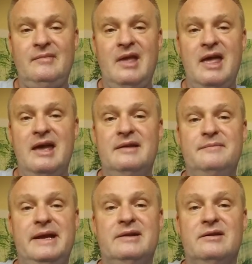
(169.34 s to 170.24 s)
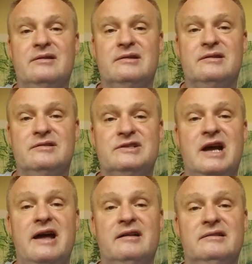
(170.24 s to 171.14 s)
meet her
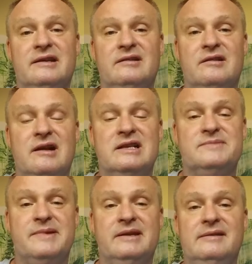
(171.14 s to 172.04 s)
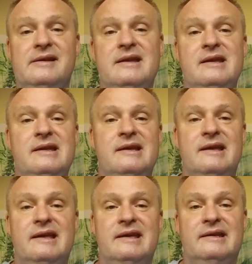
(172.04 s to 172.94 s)
child and her husband,
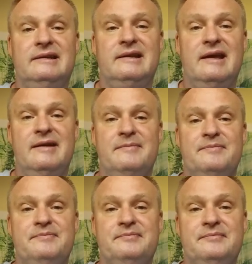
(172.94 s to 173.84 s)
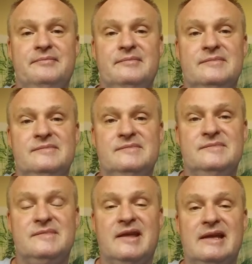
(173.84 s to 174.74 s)
and
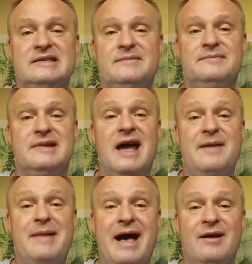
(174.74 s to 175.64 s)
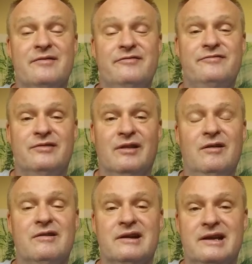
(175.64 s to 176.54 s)
get some time out of
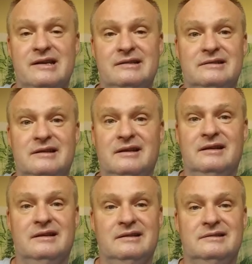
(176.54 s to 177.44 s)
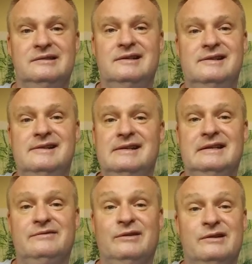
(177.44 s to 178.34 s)
Florida. Ugh,
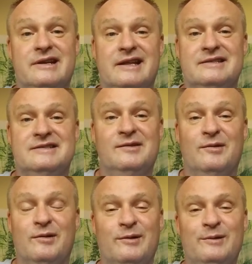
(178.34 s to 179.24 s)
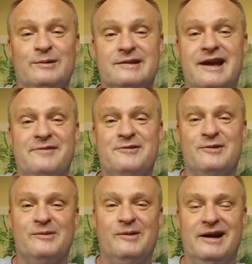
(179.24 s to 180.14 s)
Florida gets so old after
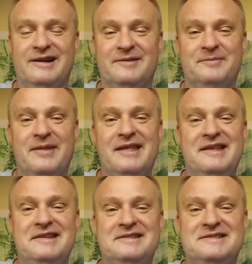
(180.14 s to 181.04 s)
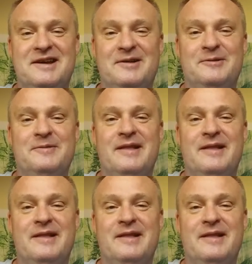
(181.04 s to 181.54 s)
a while. So